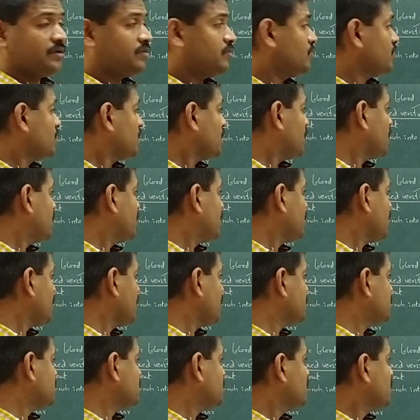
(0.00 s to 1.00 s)
Okay,
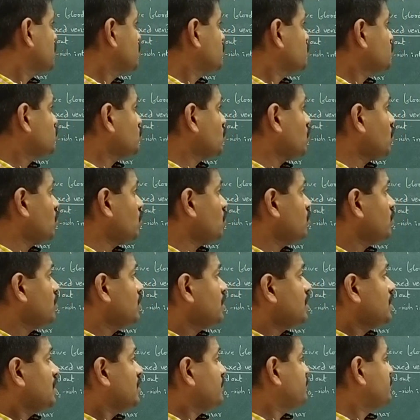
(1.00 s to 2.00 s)
right?
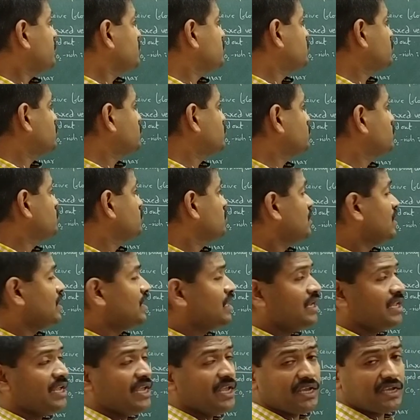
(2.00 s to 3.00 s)
So if this
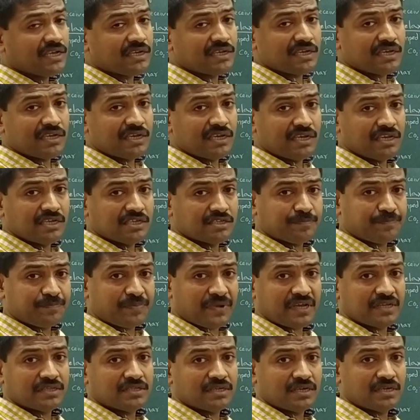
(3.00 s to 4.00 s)
leak is
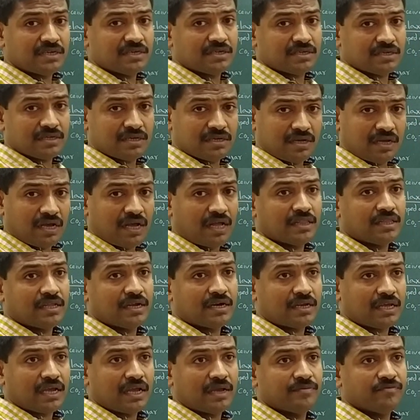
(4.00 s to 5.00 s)
present all the
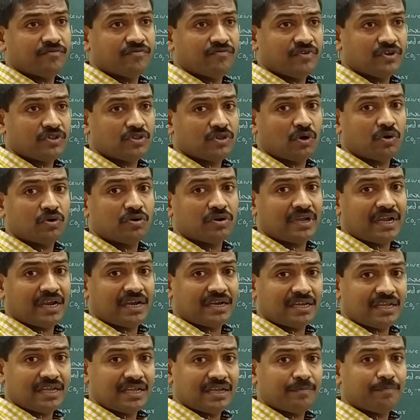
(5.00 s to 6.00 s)
time without
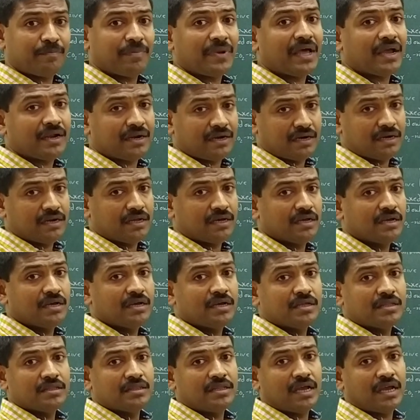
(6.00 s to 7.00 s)
getting
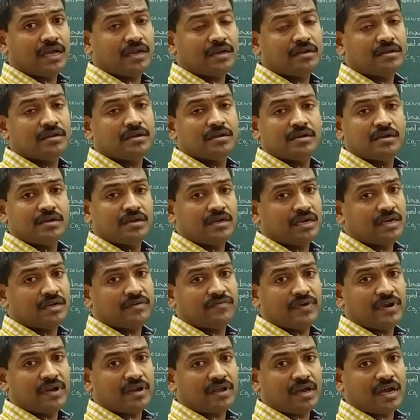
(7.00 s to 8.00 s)
plugged, then
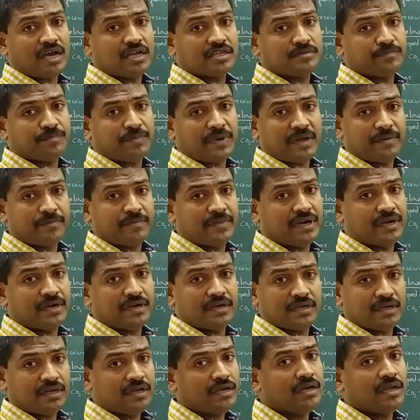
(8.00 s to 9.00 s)
it will cause
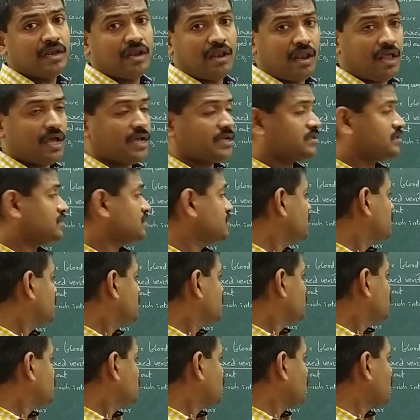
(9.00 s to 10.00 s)
permanent loss.
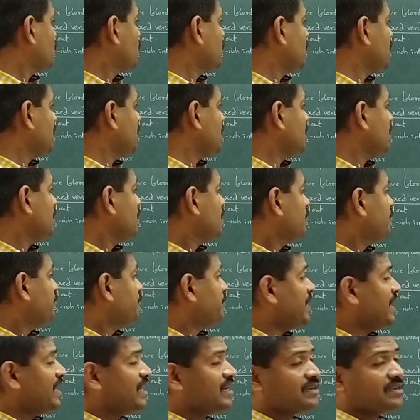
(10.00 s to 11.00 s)
So only
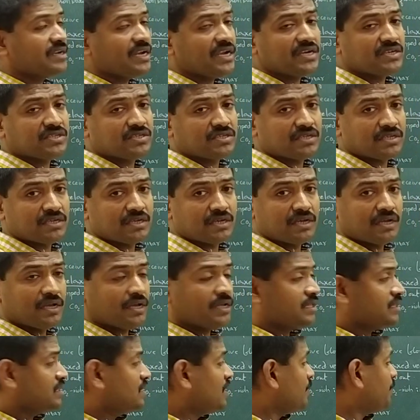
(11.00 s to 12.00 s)

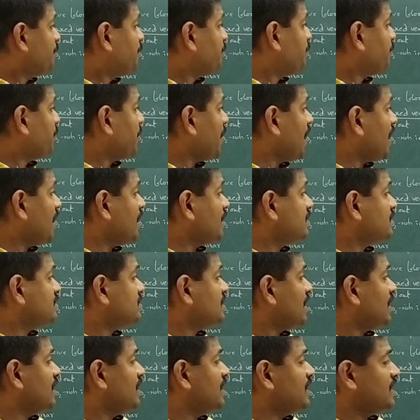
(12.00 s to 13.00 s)
platelets, they plug
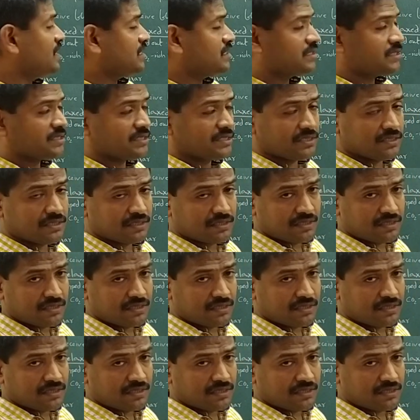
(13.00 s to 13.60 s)
the leaks,